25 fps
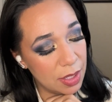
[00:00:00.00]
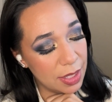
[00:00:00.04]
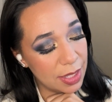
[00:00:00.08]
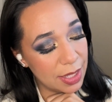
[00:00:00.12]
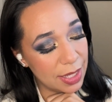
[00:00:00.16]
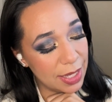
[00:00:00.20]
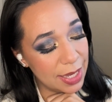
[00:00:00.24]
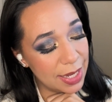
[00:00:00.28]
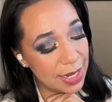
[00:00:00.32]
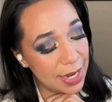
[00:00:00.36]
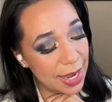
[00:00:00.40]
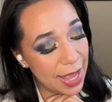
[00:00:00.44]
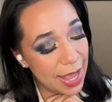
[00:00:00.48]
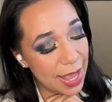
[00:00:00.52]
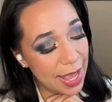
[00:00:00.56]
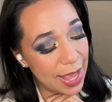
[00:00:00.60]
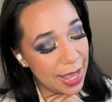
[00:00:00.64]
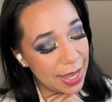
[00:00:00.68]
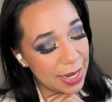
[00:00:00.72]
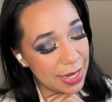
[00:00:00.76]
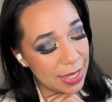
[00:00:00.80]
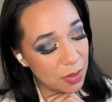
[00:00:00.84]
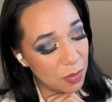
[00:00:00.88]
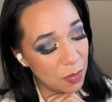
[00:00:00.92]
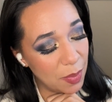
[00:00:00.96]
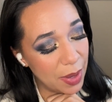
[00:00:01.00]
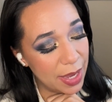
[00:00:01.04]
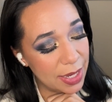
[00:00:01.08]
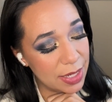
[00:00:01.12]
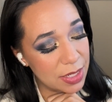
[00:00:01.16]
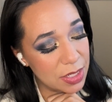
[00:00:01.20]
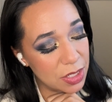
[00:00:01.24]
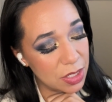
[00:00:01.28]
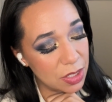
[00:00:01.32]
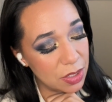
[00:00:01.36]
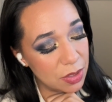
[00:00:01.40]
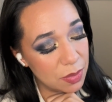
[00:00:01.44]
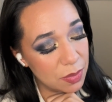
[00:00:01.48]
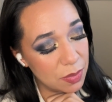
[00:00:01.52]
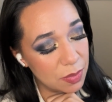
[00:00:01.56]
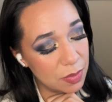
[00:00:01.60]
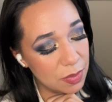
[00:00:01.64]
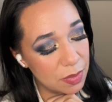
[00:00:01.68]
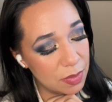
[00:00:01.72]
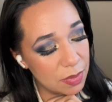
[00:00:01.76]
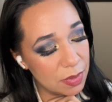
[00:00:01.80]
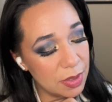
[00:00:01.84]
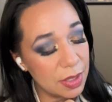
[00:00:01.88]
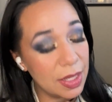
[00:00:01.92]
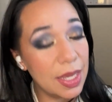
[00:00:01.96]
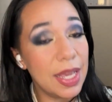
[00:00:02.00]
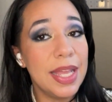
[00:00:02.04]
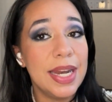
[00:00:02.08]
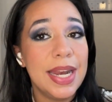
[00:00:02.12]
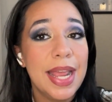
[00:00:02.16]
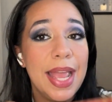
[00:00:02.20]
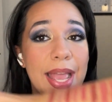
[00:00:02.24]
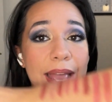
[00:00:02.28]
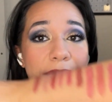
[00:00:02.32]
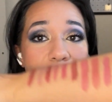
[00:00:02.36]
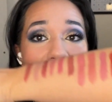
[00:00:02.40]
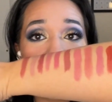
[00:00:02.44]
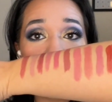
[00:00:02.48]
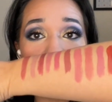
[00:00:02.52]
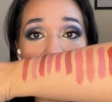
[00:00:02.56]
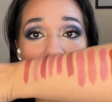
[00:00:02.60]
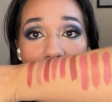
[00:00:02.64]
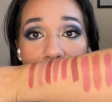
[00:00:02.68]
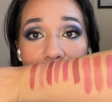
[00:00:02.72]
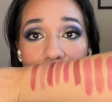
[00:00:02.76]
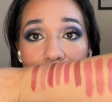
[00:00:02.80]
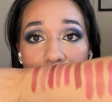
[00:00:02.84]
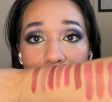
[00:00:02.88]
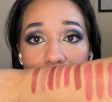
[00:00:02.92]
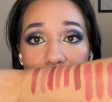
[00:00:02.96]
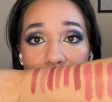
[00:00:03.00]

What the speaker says: in any way to you. In any way.